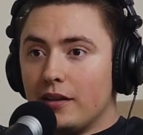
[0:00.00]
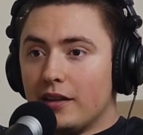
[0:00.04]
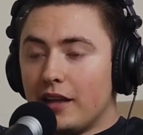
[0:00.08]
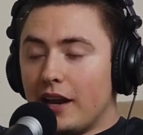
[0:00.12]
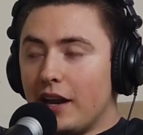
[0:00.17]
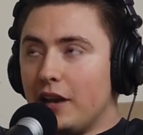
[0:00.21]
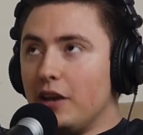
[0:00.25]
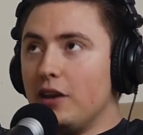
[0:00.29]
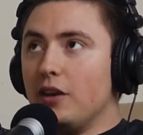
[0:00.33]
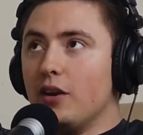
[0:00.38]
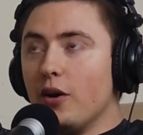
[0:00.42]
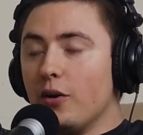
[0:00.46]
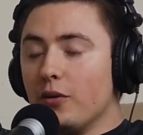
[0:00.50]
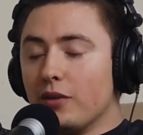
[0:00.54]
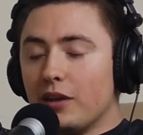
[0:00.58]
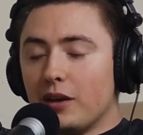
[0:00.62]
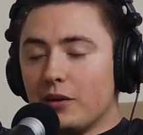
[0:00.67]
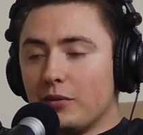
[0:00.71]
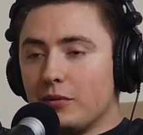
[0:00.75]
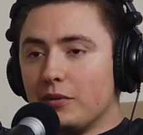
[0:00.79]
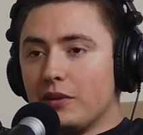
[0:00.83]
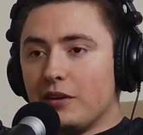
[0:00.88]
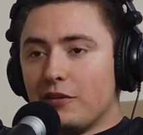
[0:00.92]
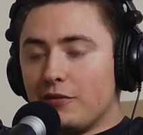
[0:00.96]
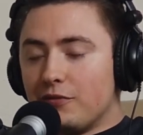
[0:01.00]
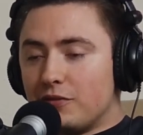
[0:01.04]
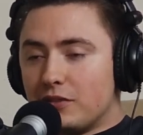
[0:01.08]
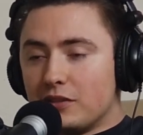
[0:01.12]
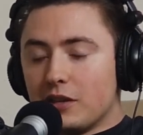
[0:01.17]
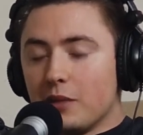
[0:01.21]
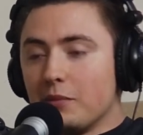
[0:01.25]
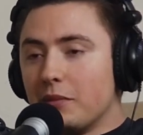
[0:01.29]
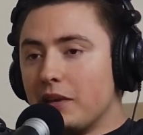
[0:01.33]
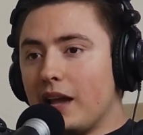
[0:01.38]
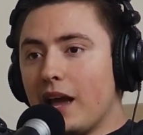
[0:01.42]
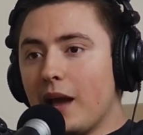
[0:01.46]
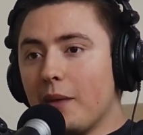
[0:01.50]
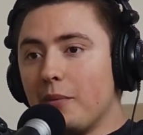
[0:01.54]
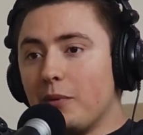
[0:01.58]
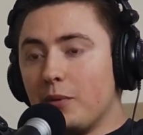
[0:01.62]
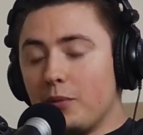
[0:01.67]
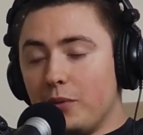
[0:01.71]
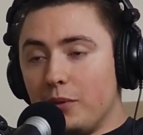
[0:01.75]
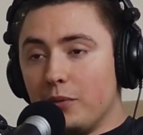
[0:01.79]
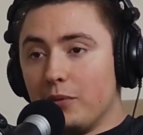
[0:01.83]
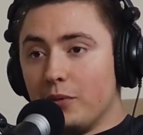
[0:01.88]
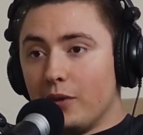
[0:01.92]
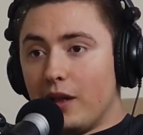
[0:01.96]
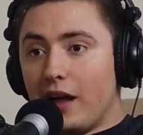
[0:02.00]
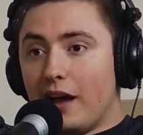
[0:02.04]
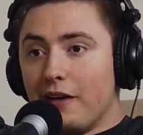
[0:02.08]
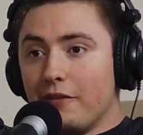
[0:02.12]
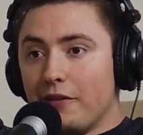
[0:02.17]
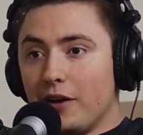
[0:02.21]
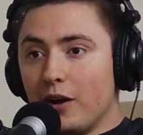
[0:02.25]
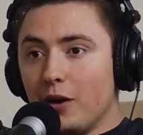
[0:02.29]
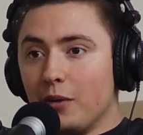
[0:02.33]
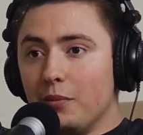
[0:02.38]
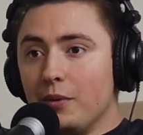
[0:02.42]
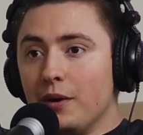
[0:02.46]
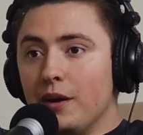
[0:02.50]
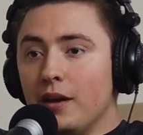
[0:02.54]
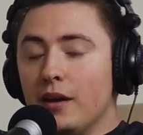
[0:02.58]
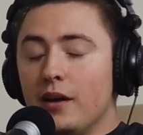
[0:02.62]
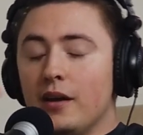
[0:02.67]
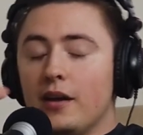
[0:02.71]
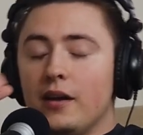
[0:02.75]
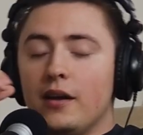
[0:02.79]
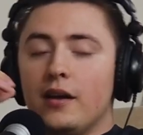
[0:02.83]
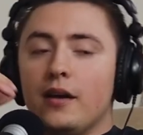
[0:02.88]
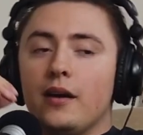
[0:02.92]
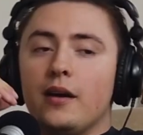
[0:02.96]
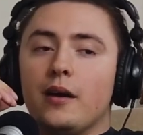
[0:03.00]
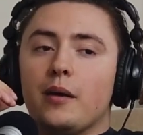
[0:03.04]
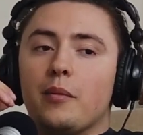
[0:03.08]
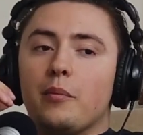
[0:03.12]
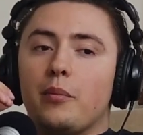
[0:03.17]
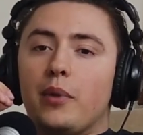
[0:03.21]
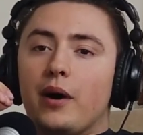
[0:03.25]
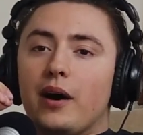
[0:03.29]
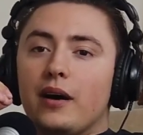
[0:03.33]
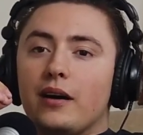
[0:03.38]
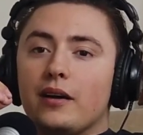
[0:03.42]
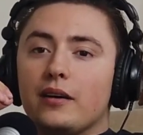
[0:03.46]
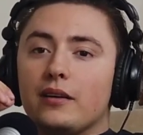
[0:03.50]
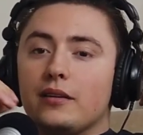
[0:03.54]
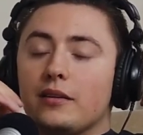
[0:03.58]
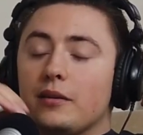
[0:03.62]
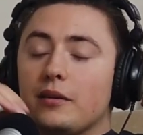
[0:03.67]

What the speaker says: that I know that if something happened, we will have help. But